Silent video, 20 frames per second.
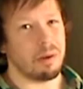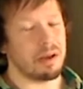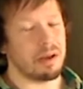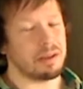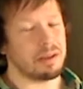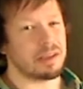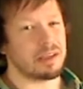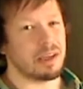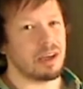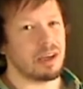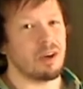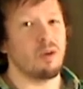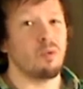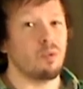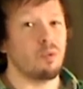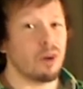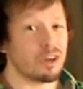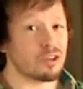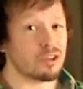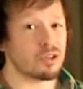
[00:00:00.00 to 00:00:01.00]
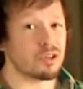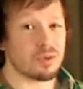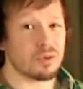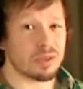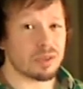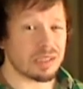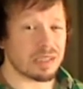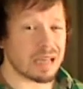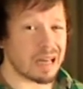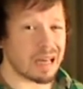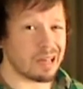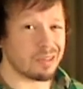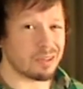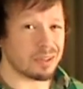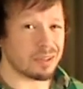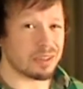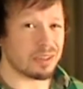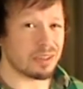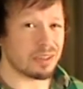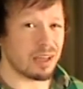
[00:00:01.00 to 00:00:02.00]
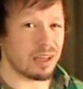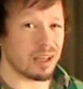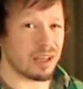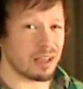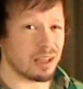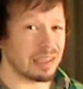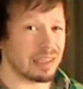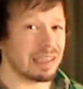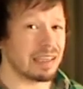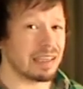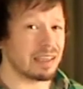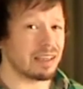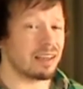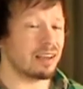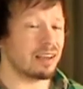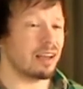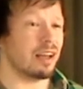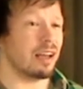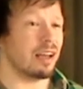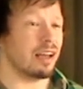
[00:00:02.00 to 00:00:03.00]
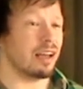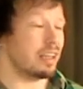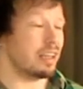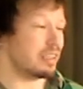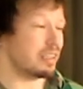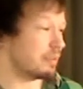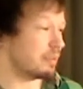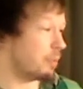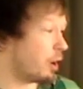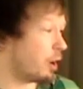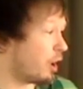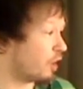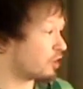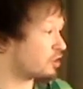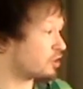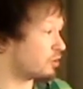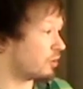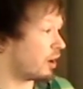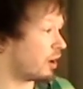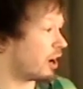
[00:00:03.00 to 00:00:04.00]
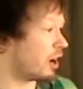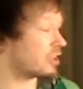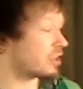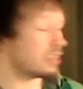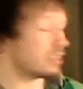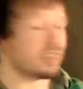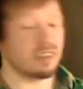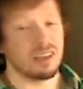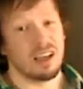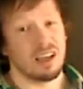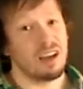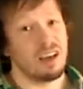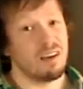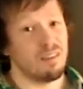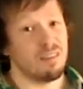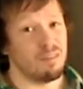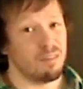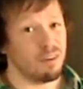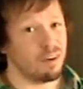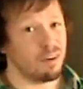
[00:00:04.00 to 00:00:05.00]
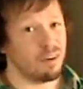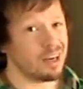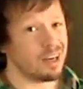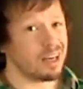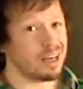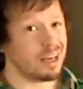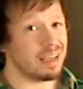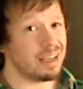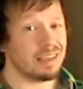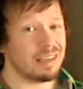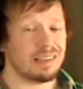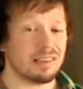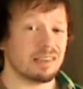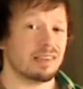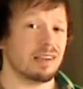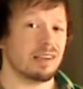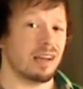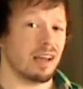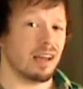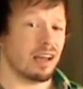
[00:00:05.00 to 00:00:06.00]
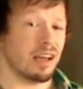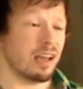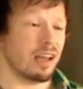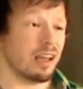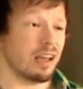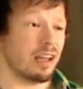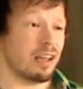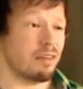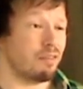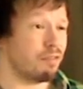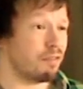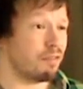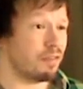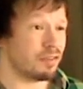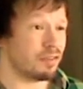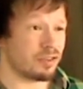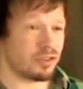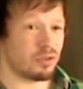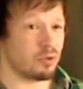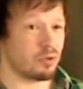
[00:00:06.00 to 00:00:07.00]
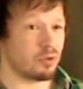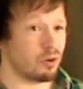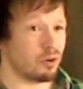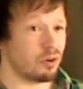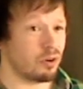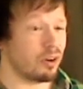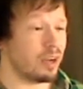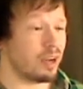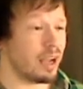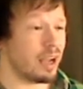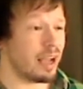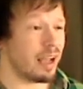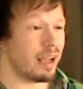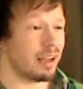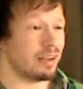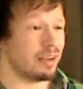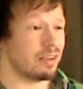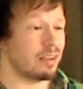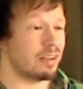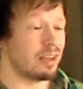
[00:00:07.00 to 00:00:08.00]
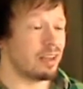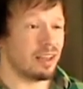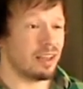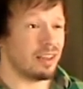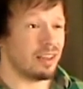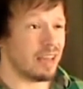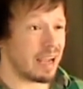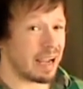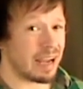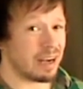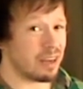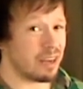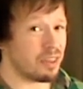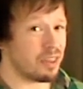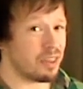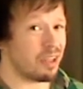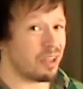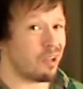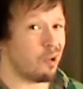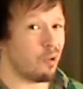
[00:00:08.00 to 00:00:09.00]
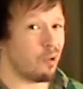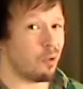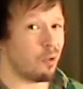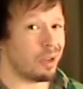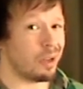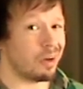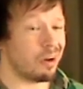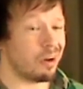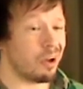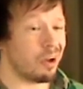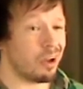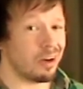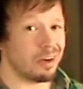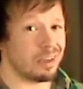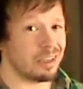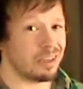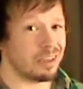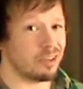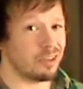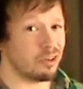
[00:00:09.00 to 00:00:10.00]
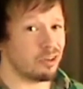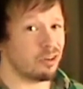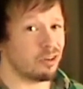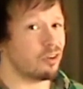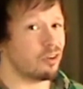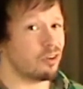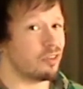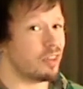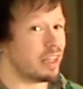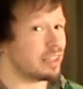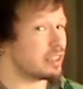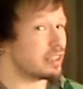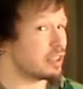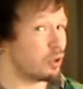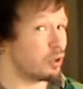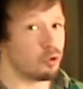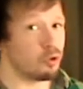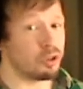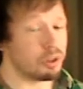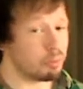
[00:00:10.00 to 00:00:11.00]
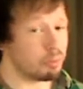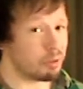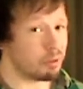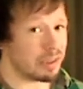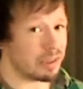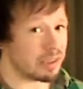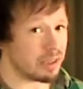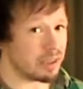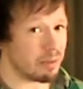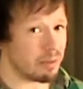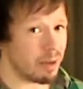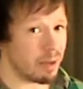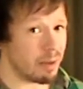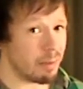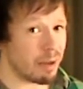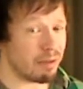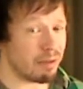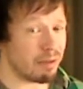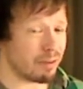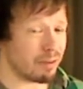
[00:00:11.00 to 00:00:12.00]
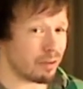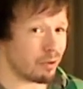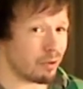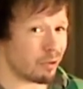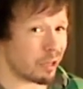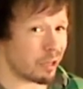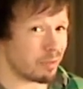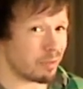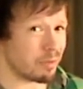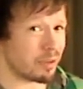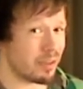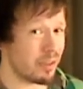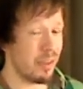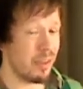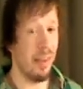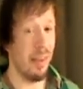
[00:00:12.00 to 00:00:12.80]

but retro-styled look. Some Octoroks, very nice. If a store had that kind of thing going on here, that's the only place I'd buy my video games.